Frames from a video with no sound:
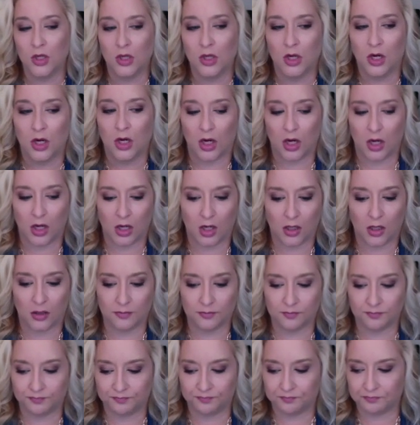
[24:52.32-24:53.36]

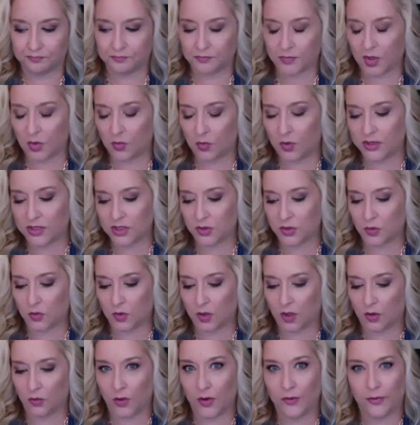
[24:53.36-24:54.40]
um, what's the
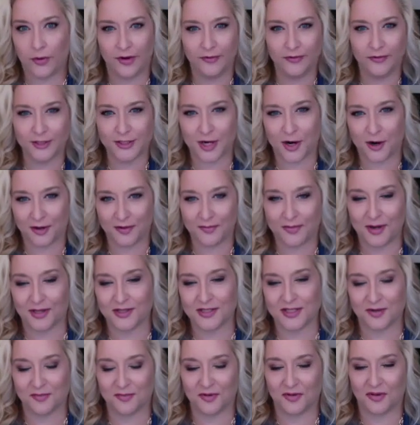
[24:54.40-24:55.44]
word? We were even talking
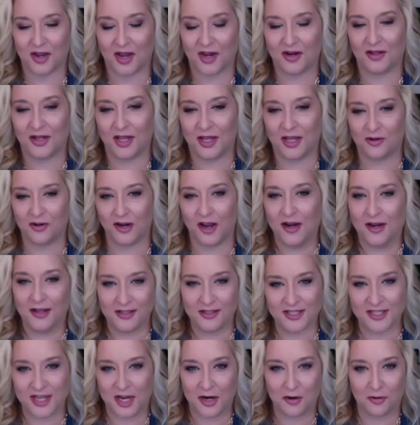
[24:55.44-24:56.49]
about someone kind of like creating
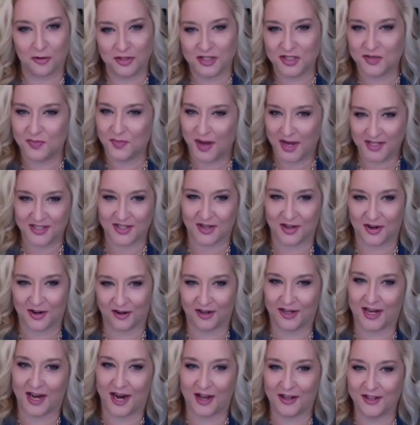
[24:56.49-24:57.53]
sacred space on our
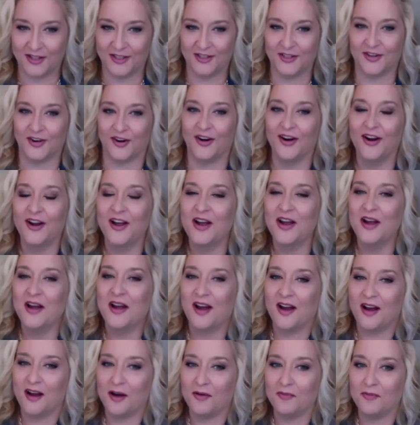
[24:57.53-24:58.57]
calendar,
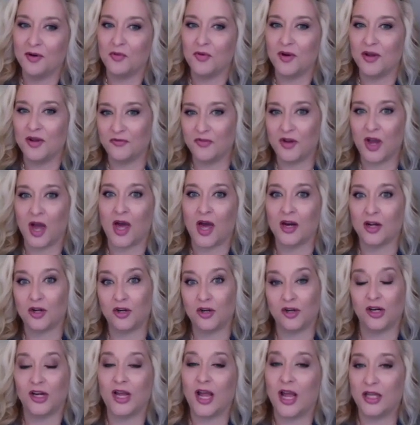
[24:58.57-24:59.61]
mm-hmm. uh, mm. but we've got to
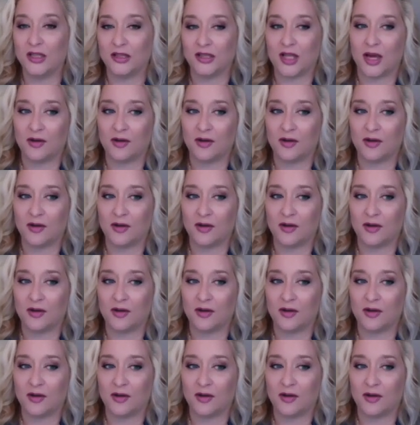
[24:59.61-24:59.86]
create that